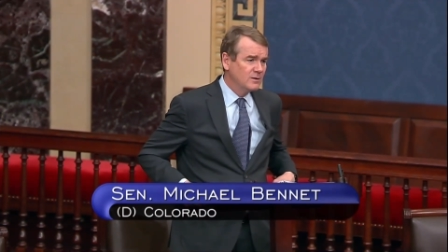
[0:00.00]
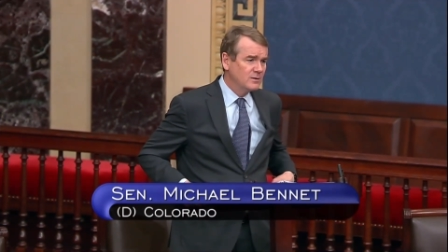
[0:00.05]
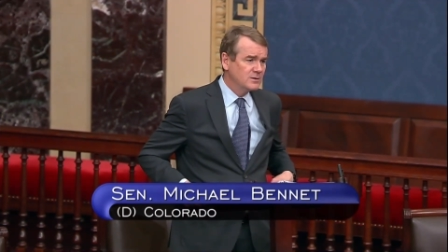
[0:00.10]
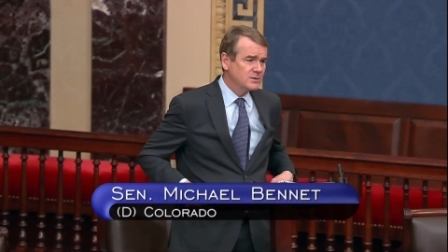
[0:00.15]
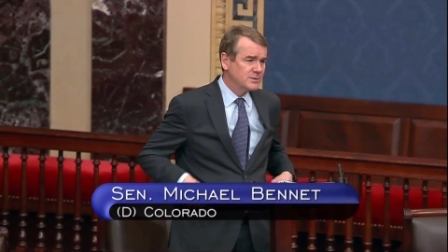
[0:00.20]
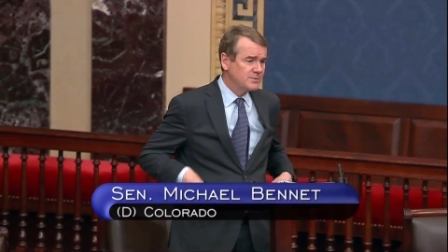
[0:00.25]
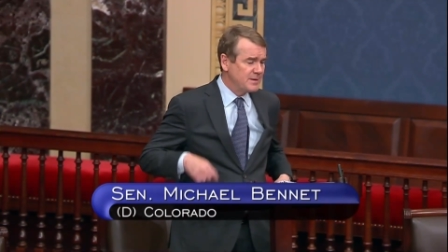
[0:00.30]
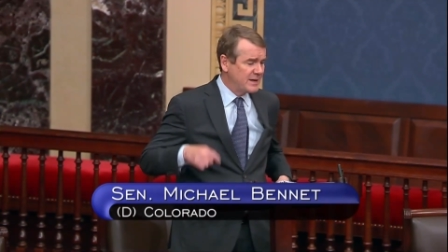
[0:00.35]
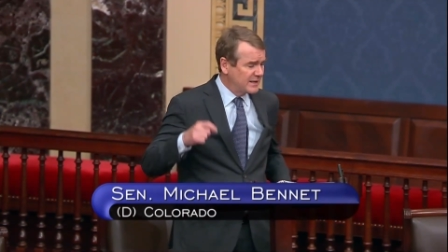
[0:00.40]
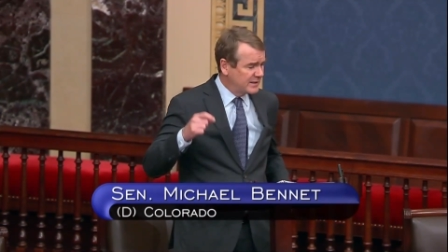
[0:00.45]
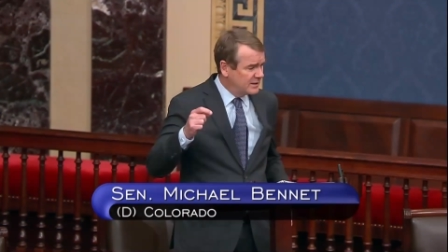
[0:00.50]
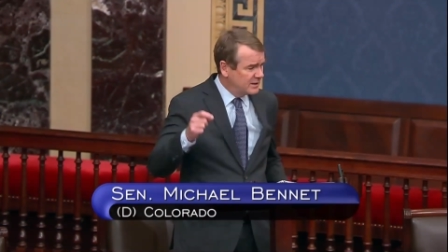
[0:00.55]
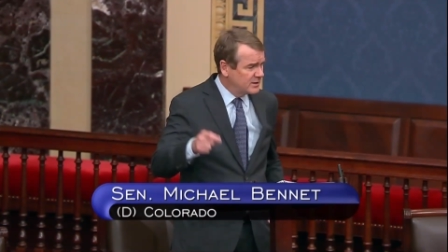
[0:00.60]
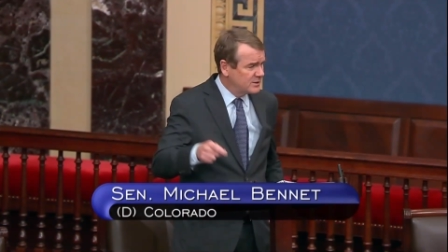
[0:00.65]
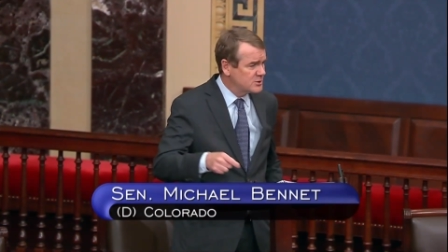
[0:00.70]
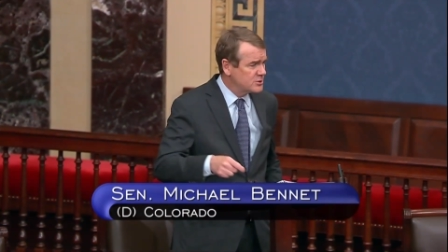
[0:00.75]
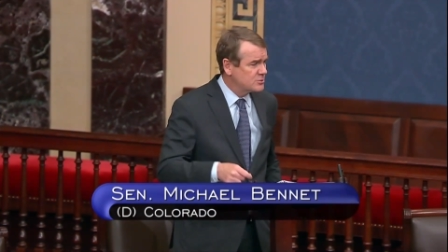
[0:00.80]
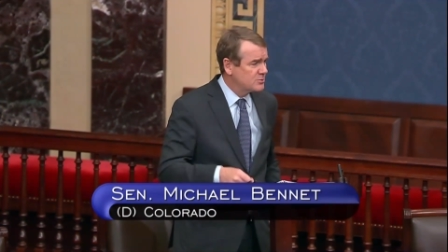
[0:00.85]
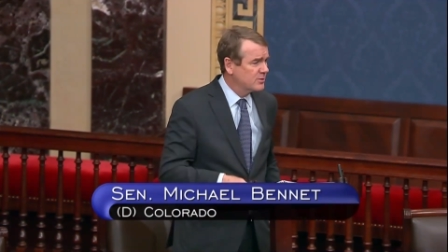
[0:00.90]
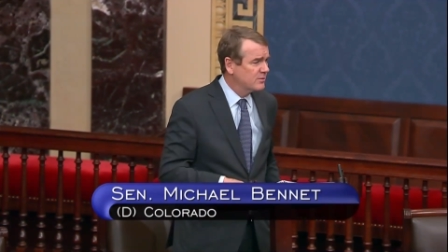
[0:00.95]
to make the
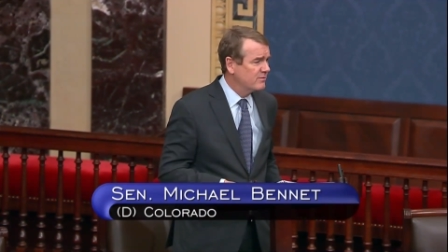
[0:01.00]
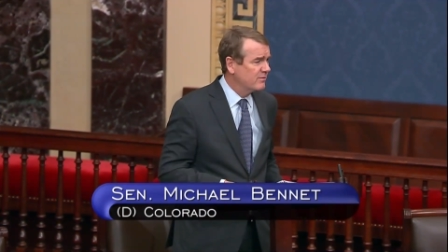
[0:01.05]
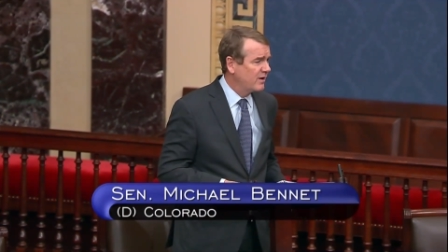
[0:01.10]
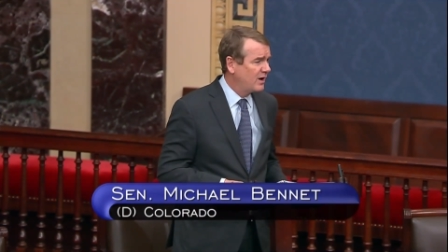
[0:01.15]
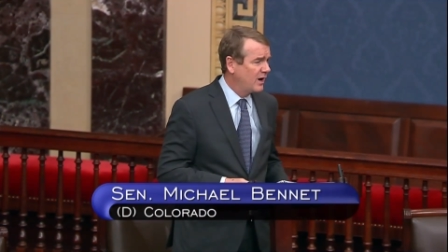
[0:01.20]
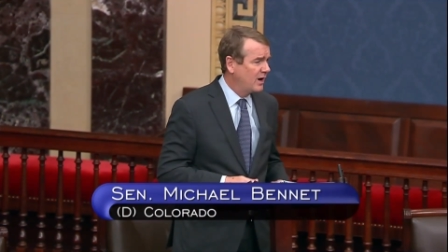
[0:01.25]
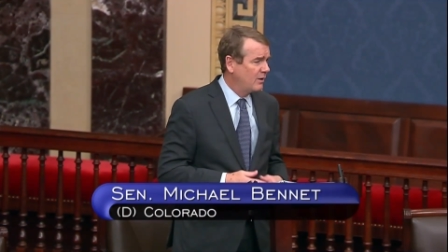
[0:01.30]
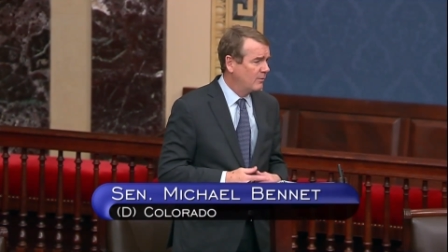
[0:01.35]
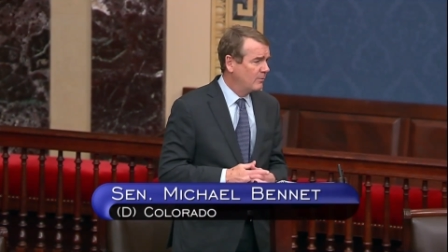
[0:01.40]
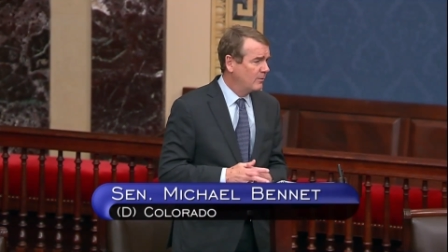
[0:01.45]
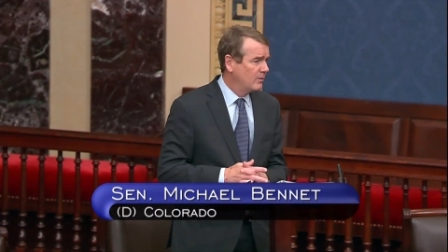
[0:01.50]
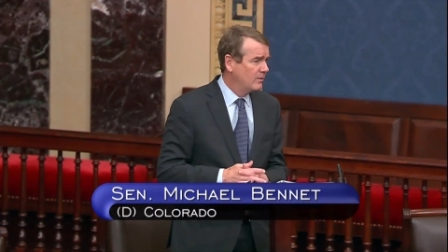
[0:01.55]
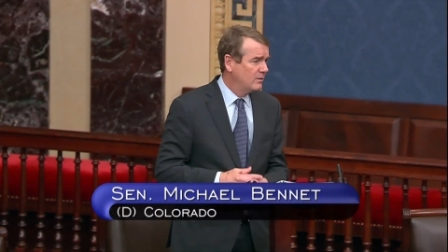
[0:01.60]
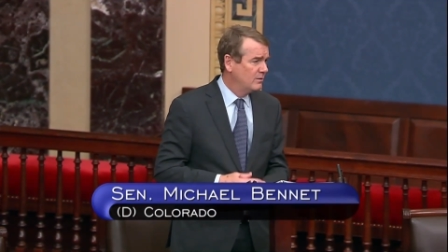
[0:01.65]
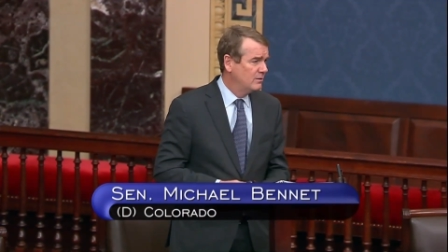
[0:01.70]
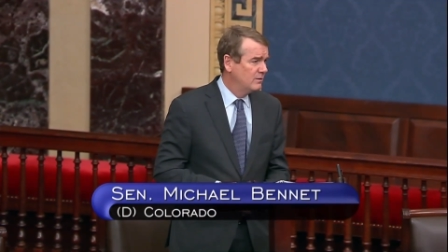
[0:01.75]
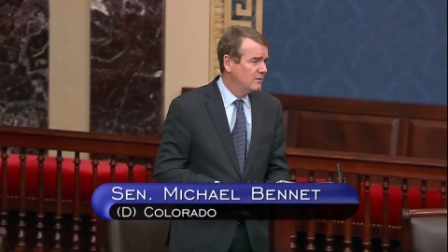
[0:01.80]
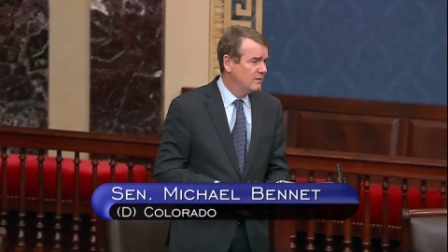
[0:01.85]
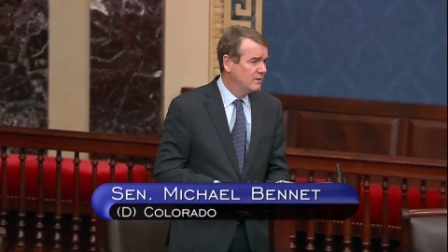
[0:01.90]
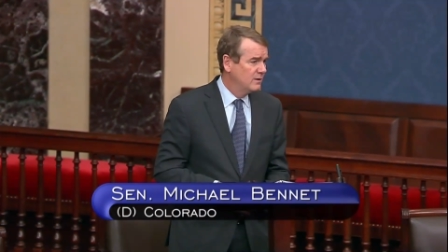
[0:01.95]
industry viable,
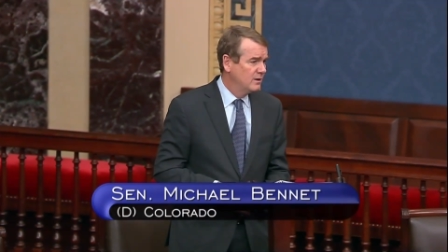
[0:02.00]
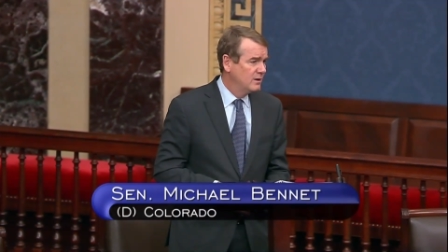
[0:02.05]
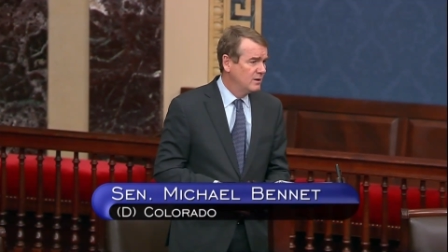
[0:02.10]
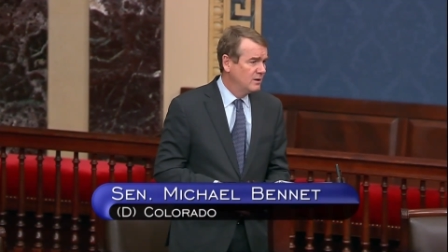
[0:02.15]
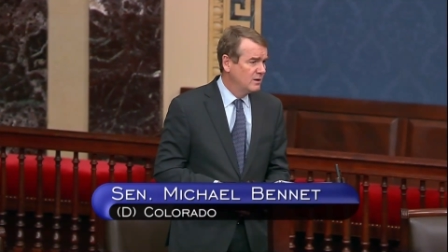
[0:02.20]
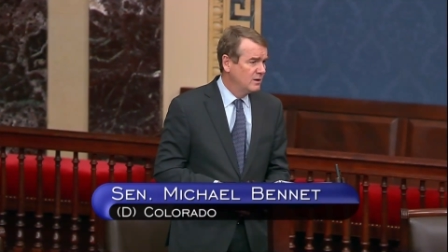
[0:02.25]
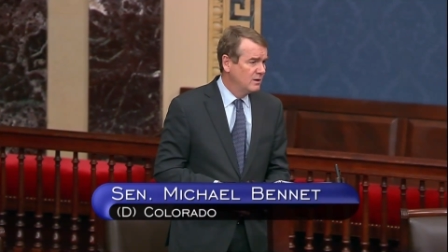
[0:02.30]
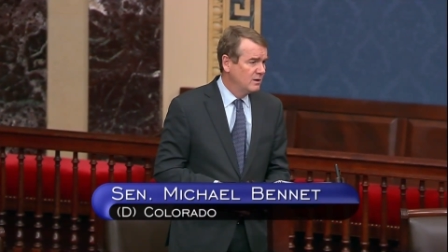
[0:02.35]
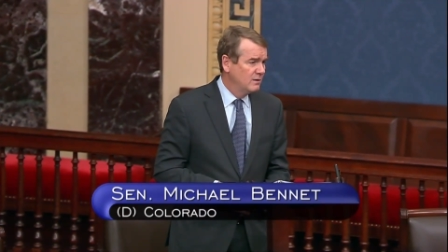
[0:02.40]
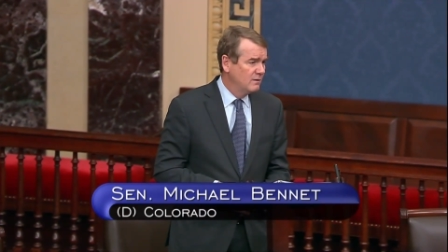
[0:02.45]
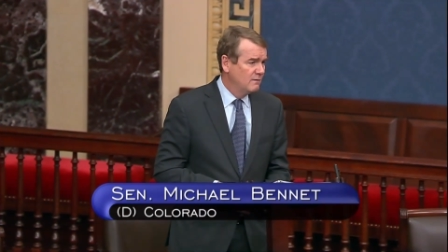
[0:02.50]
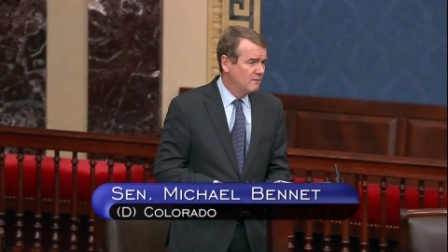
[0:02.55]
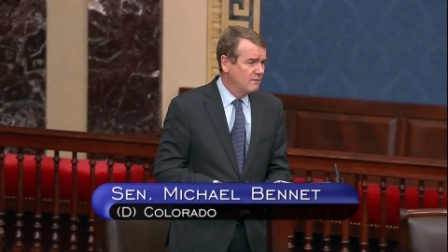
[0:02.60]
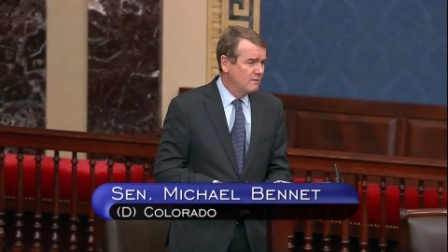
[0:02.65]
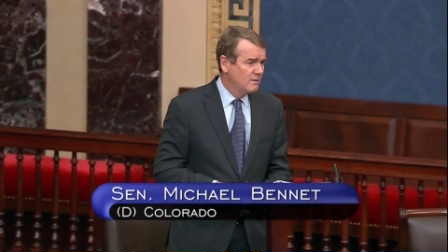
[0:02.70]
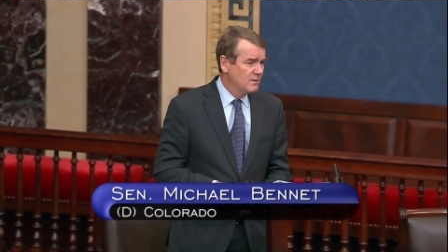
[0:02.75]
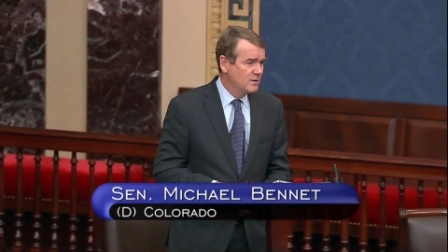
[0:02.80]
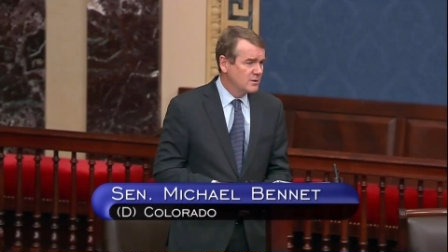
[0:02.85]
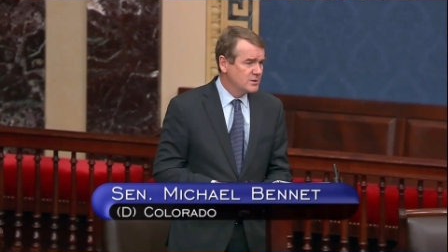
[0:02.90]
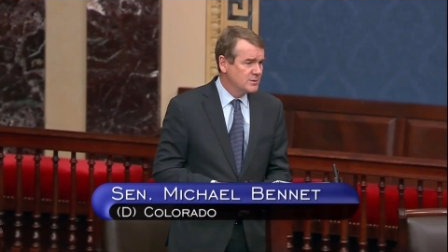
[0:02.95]

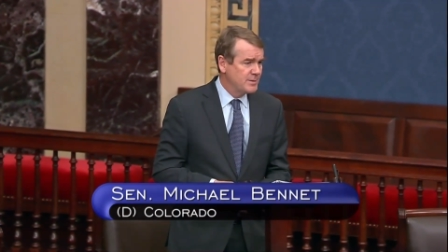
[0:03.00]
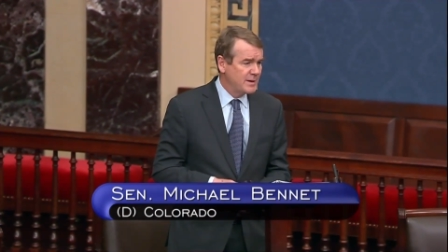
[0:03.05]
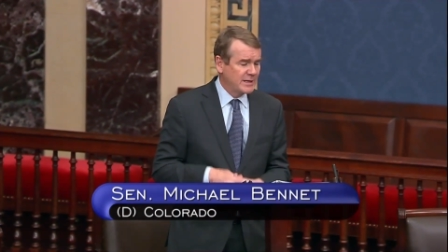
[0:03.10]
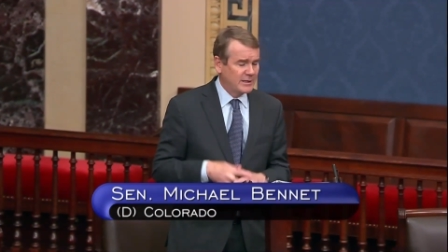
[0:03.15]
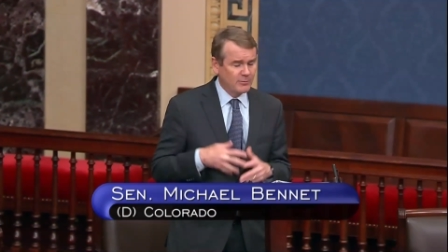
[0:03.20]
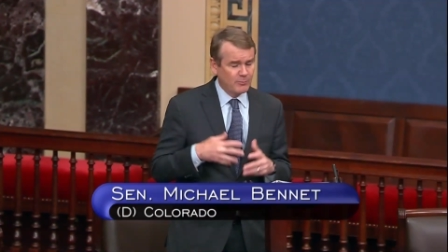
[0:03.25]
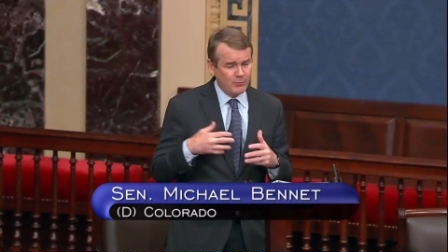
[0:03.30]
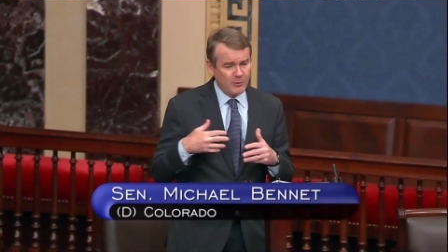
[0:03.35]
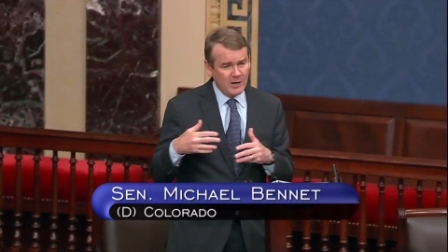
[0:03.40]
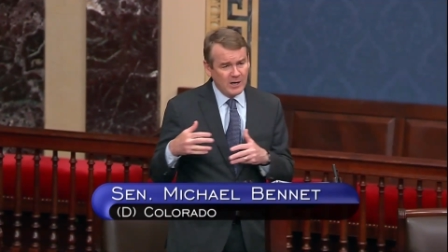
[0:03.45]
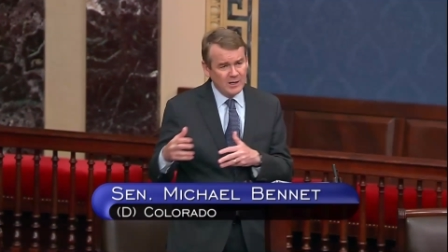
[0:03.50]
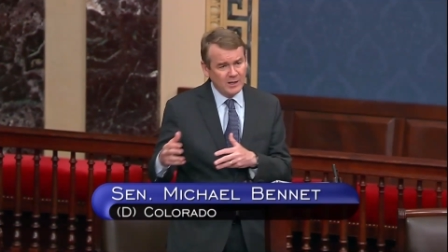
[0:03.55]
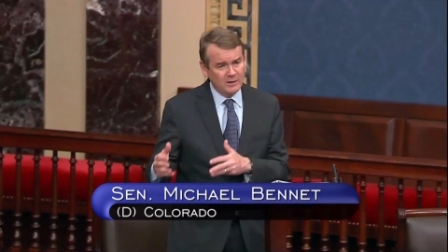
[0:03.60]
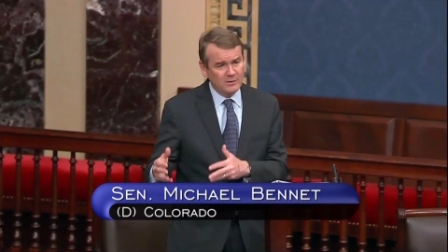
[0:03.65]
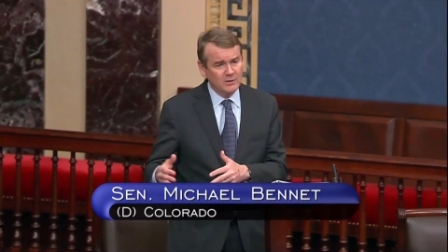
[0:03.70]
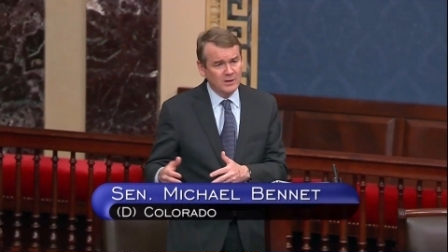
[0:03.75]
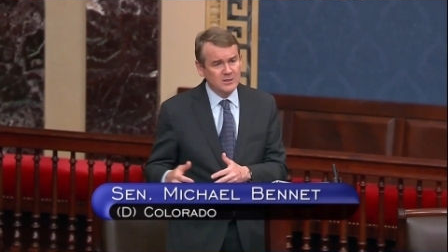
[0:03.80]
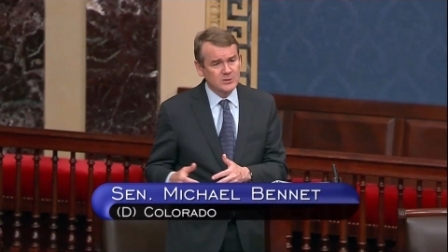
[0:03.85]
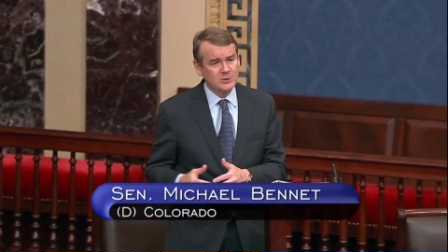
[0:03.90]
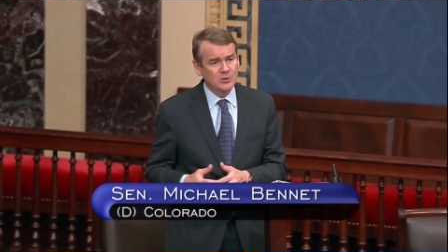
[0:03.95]
to make the product
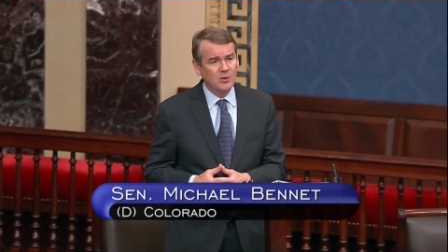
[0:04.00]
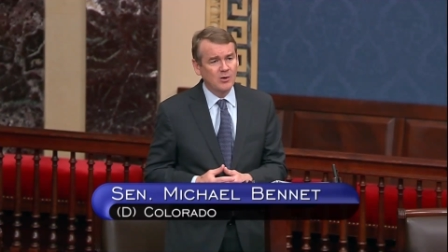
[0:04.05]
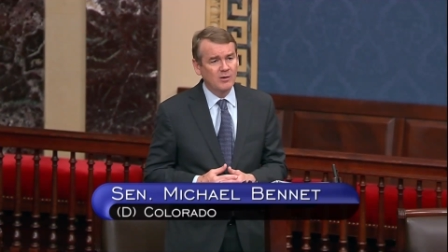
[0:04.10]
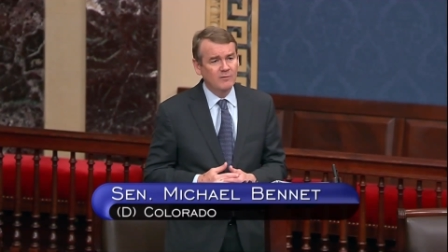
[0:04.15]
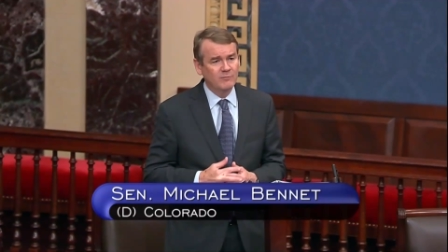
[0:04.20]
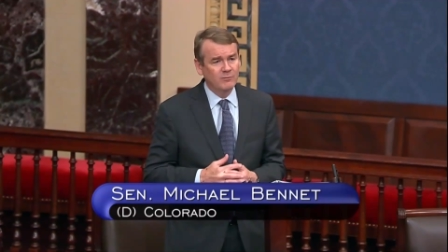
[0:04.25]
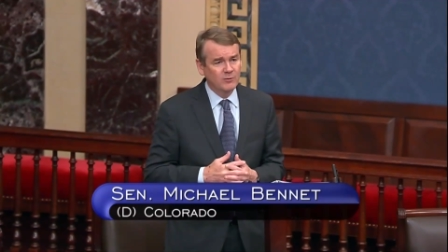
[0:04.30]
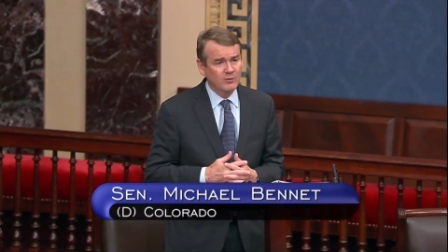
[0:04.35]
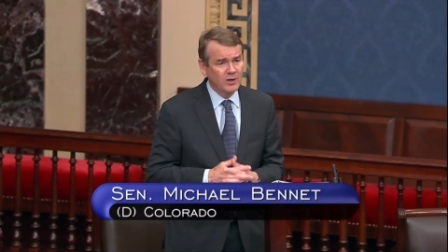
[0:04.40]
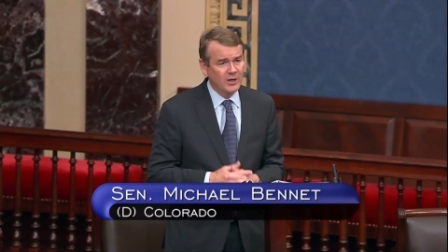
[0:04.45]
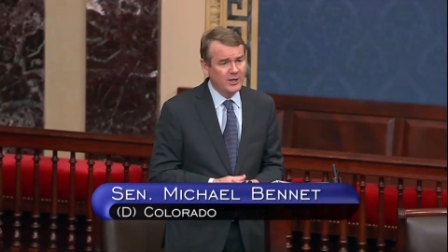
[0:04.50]
less harmful,